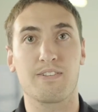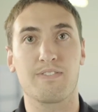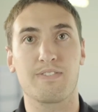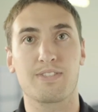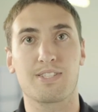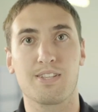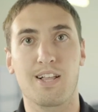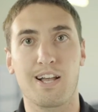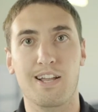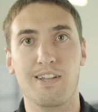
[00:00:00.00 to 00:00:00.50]
of
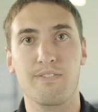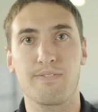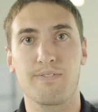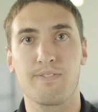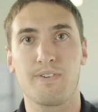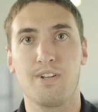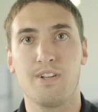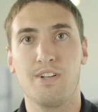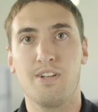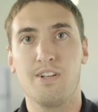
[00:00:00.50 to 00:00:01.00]
its life,
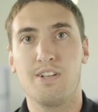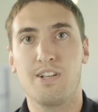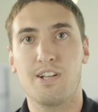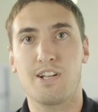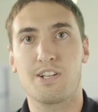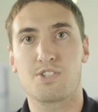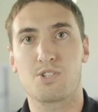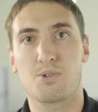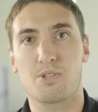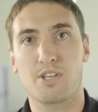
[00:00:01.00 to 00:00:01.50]

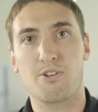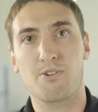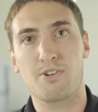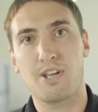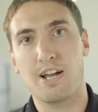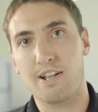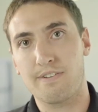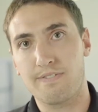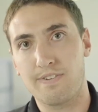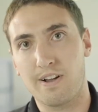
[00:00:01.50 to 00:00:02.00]
and so the other
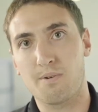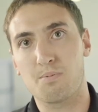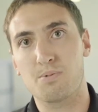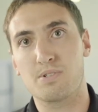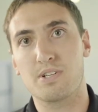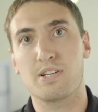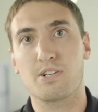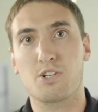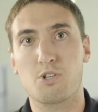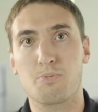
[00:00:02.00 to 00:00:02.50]

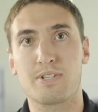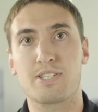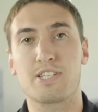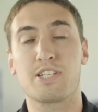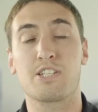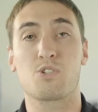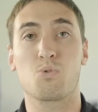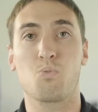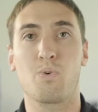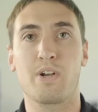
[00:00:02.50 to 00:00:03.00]
95% could be
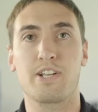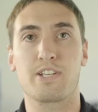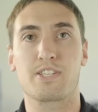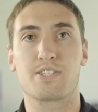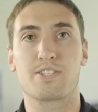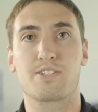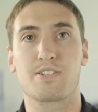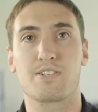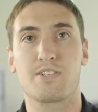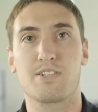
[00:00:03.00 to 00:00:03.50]
seen as a
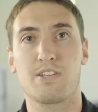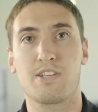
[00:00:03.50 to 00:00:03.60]
waste.